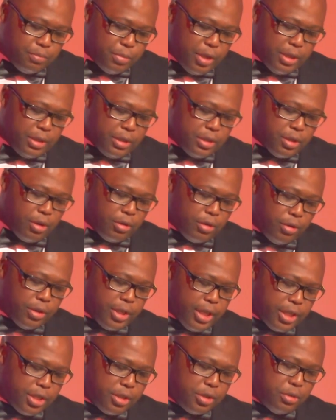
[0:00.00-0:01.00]
being
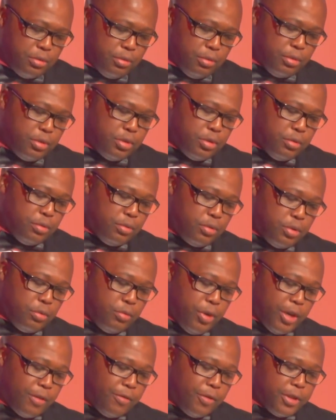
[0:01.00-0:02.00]
seconded to
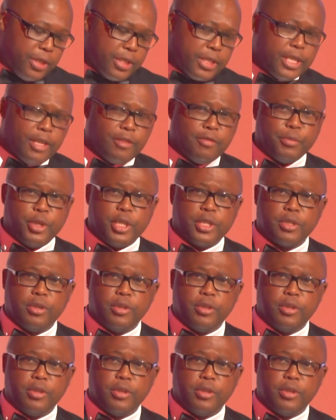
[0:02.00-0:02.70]
work for this government.